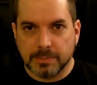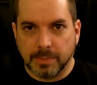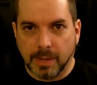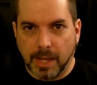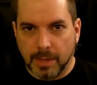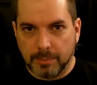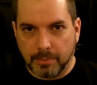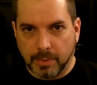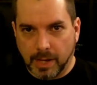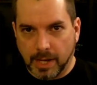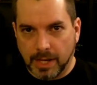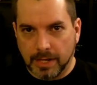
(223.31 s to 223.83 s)
by
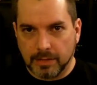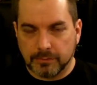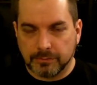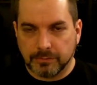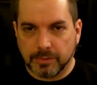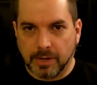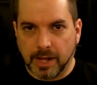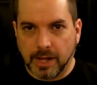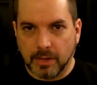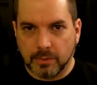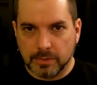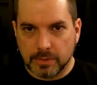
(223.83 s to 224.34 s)
Brian
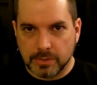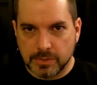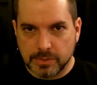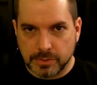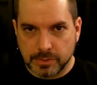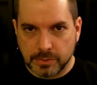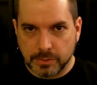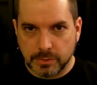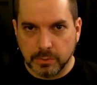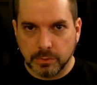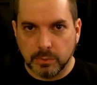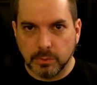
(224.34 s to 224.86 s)
Froud
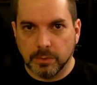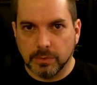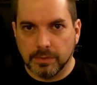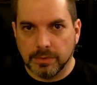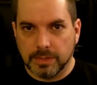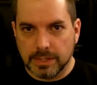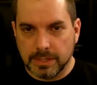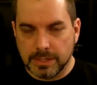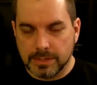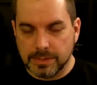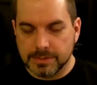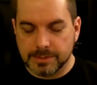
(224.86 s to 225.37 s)
to
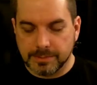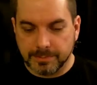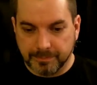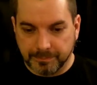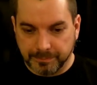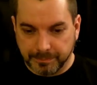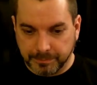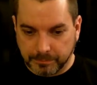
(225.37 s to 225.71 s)
these